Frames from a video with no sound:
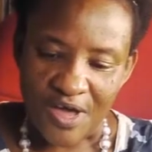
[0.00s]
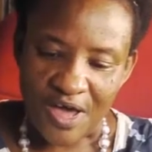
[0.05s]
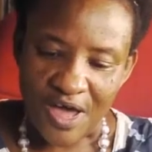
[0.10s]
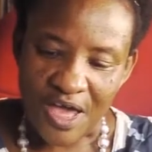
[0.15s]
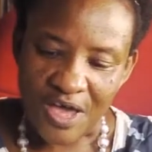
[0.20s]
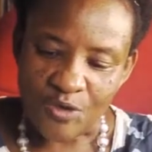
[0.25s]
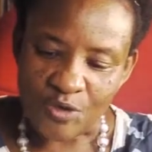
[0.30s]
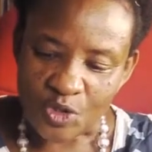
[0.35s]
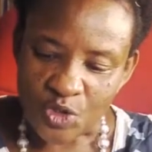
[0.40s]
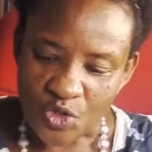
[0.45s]

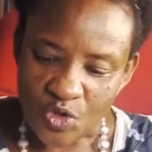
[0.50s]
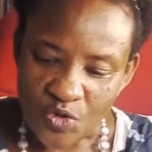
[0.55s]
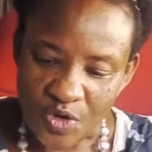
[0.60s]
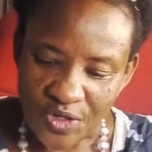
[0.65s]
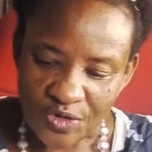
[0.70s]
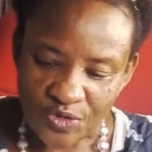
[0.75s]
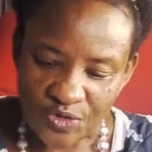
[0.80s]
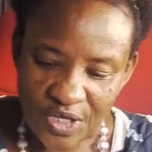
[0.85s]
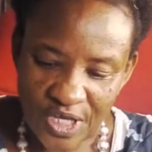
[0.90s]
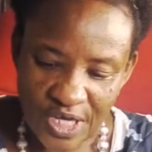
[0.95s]
I also
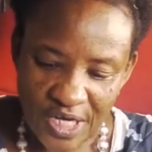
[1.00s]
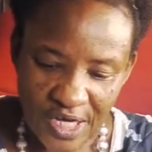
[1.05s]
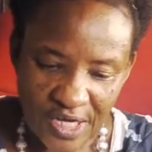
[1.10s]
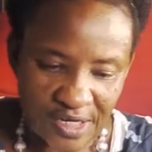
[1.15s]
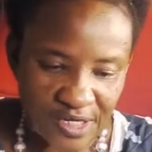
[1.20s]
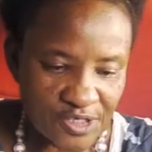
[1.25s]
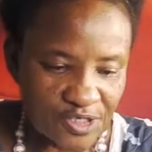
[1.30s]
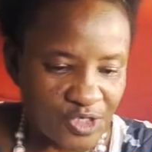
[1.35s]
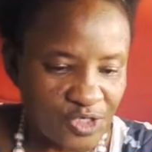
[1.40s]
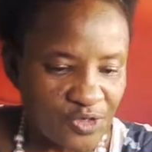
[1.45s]
want to
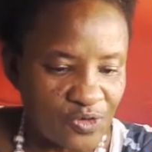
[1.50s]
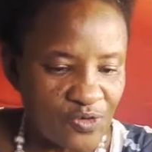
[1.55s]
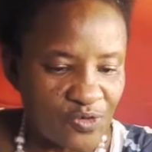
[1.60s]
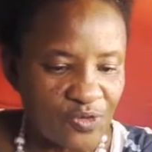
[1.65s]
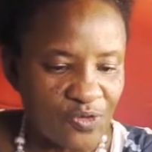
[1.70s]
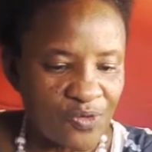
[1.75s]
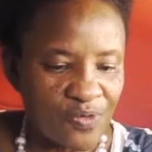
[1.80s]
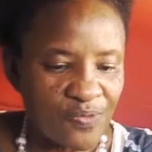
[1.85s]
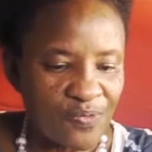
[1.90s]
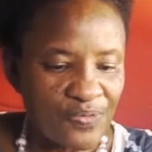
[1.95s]
encourage
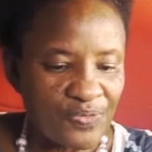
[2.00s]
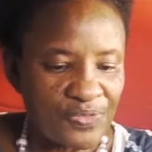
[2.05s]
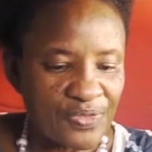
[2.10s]
you